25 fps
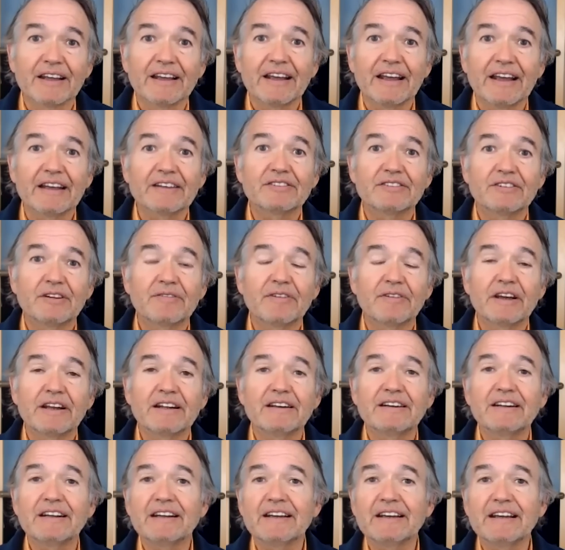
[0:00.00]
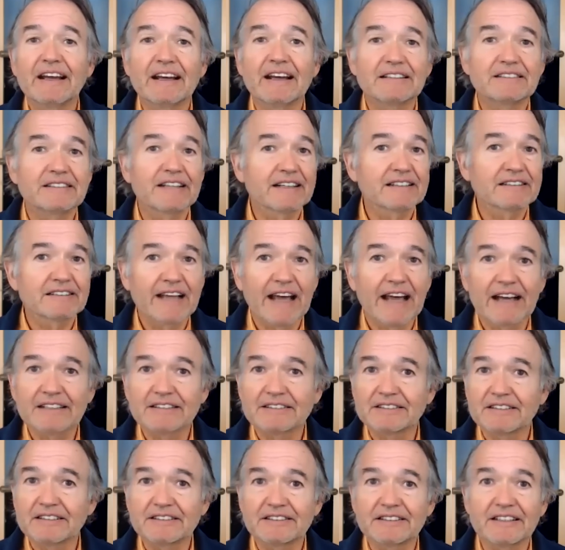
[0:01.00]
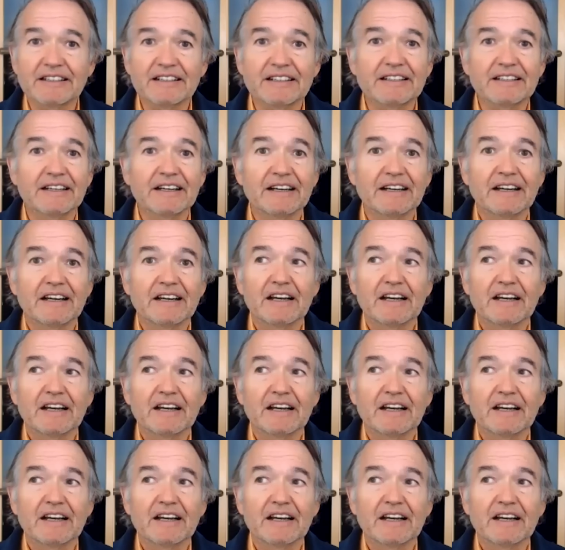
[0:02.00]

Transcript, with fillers: It's divinity. It's ec- ecstasy.